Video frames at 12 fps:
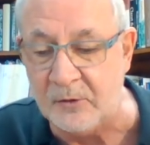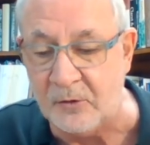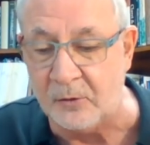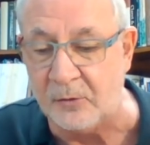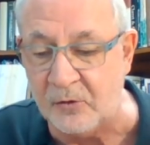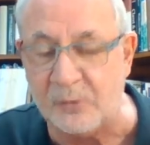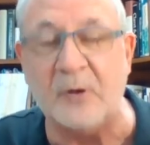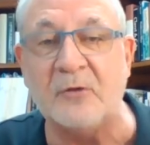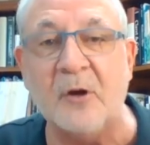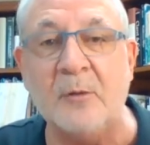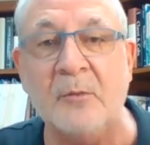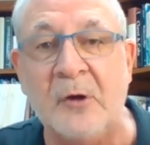there's been
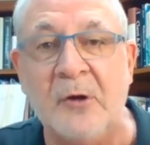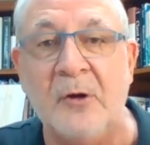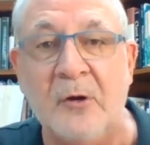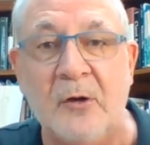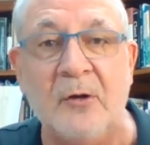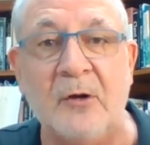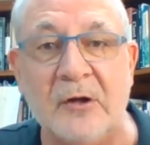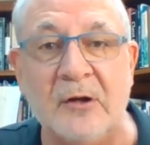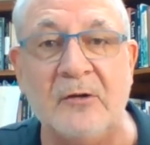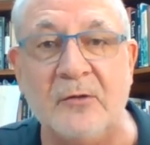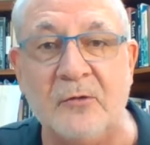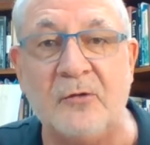some
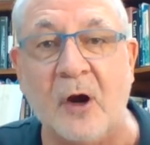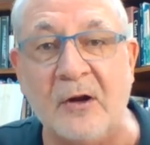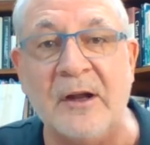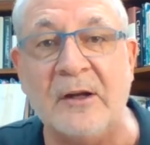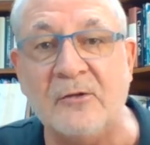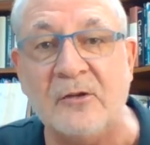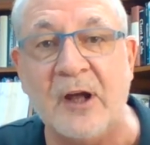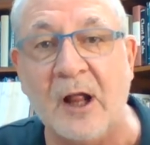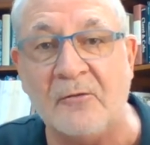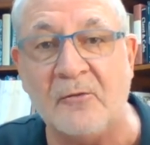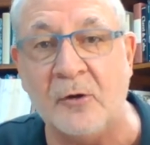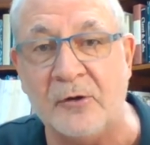Chardonnays in
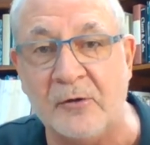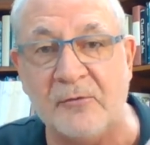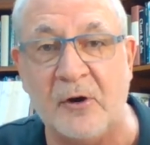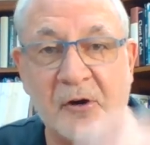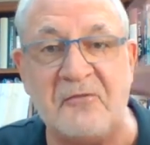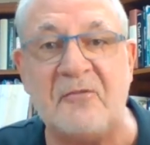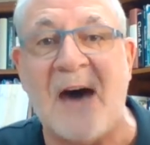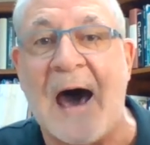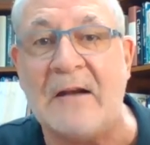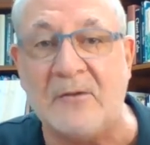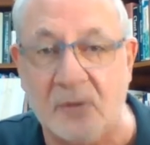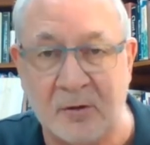California, very fat,
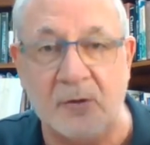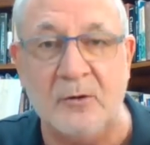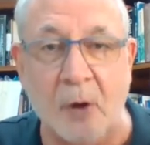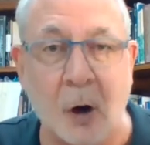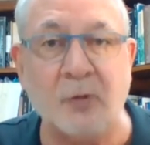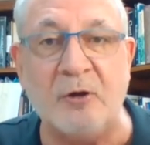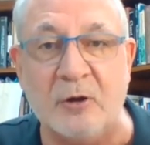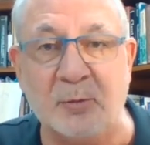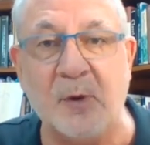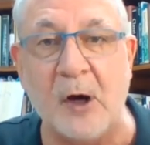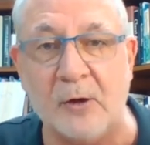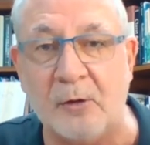oaky,
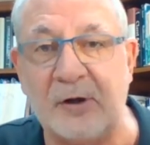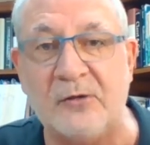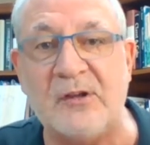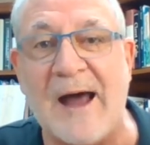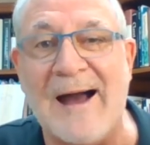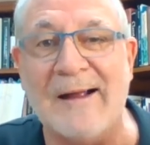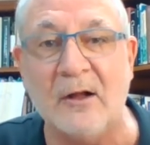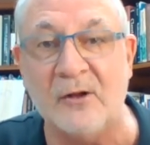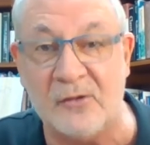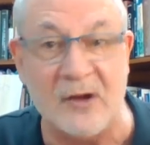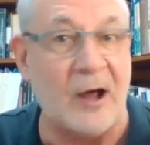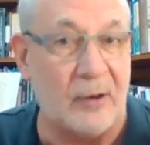buttery style. It's
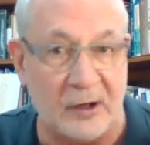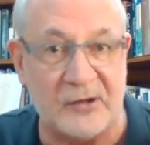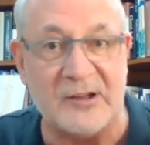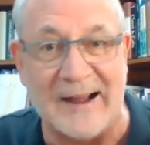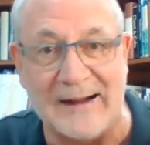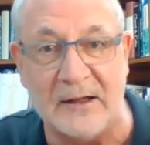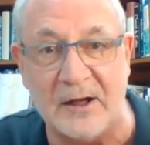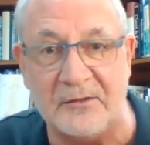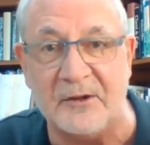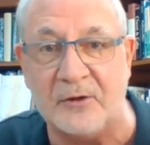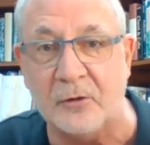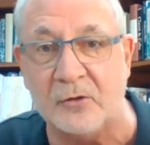not our style, I
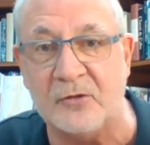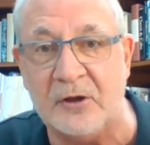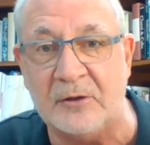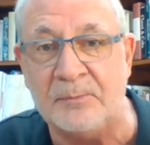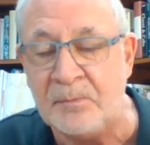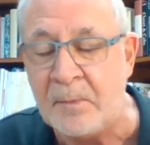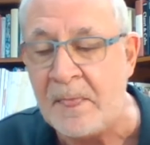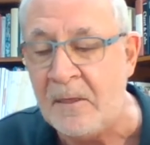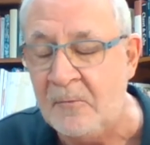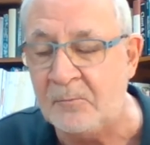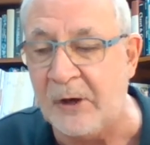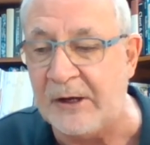think you'll see.
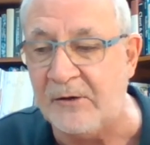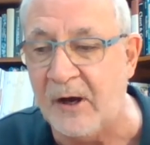But